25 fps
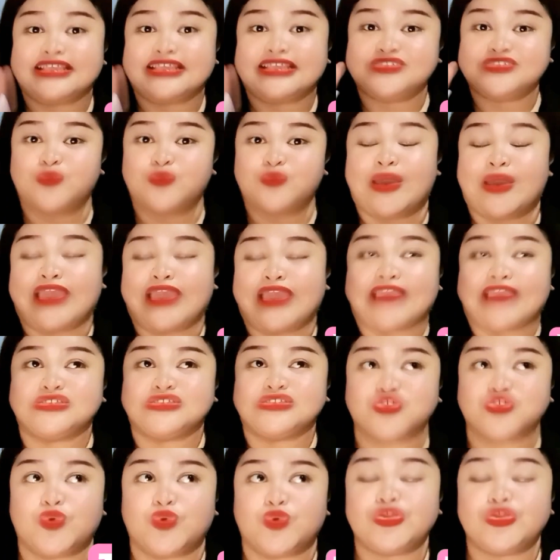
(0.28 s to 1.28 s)
is why I
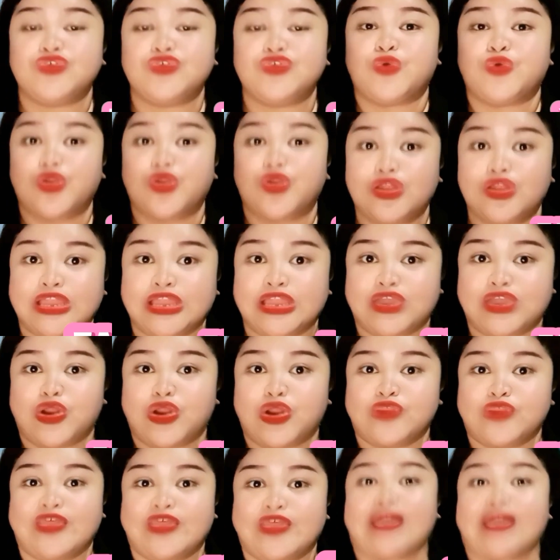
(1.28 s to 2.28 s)
told you earlier
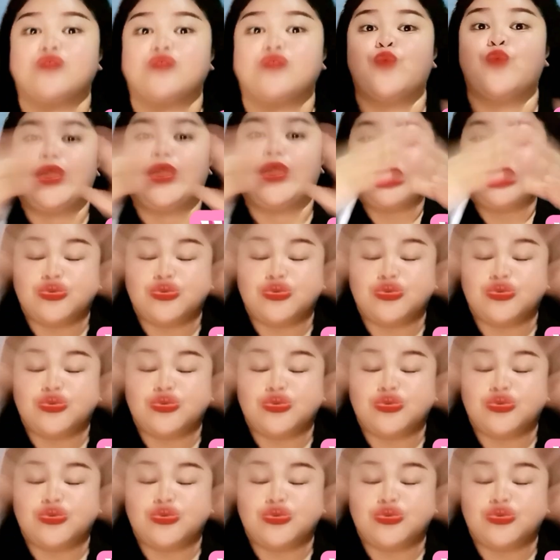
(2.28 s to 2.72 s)
that when